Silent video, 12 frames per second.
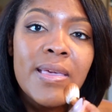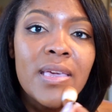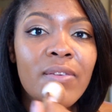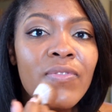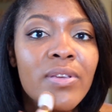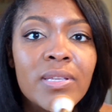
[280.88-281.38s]

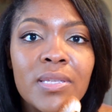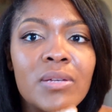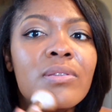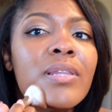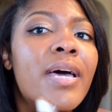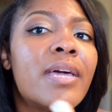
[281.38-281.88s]
It feels so
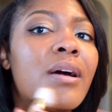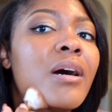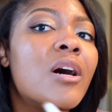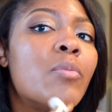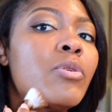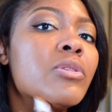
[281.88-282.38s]
light, I
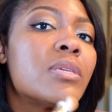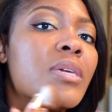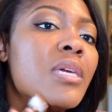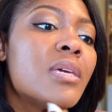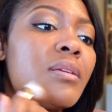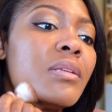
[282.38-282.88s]
almost
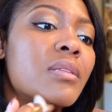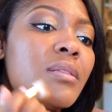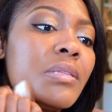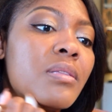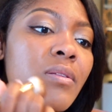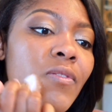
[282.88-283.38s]
can't
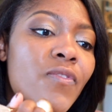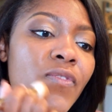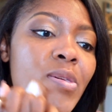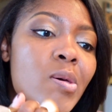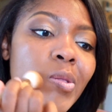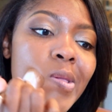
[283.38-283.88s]

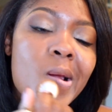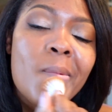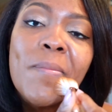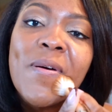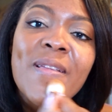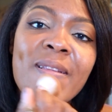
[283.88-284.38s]
feel that
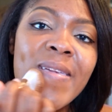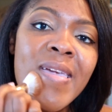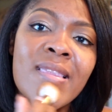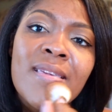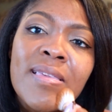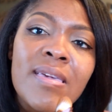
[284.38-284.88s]
I'm putting
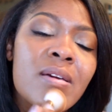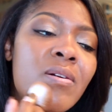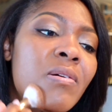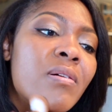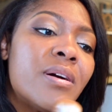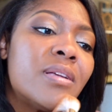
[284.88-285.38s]
anything
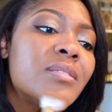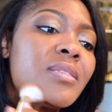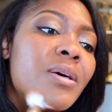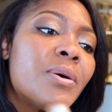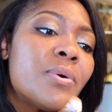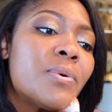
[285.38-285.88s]
on.
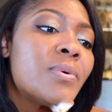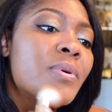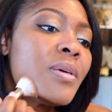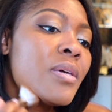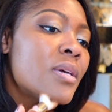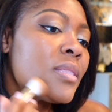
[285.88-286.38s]
So
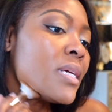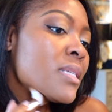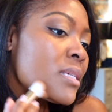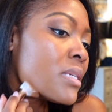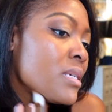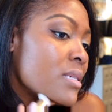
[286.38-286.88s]

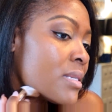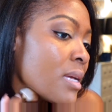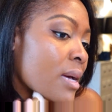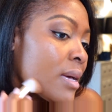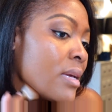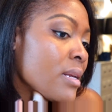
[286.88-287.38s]
that's a good
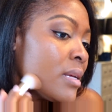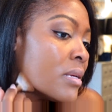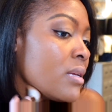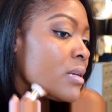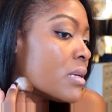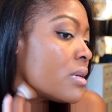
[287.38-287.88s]
sign.
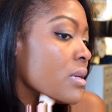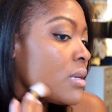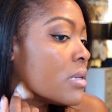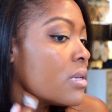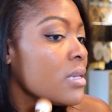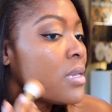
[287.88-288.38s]

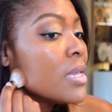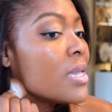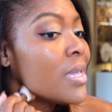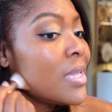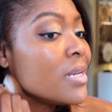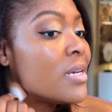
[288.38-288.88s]

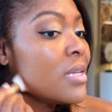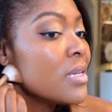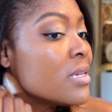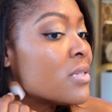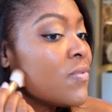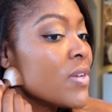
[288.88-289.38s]
And it
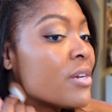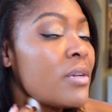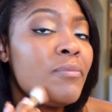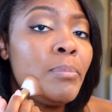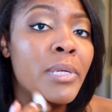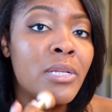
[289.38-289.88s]
is very
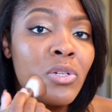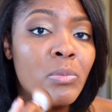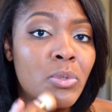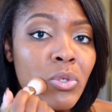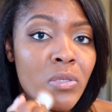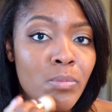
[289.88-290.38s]

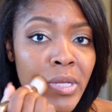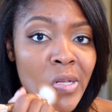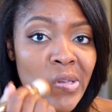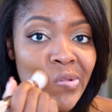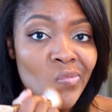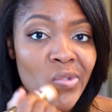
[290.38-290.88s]
blendable. It's
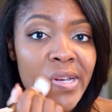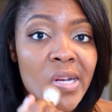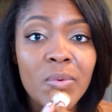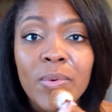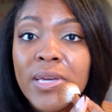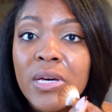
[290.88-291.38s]
blending very
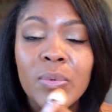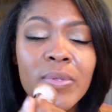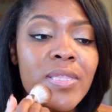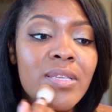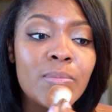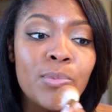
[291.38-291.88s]
well
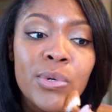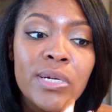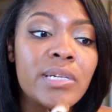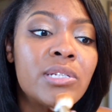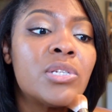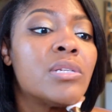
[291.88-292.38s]
with this
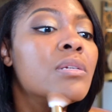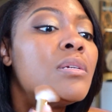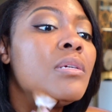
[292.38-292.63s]
brush.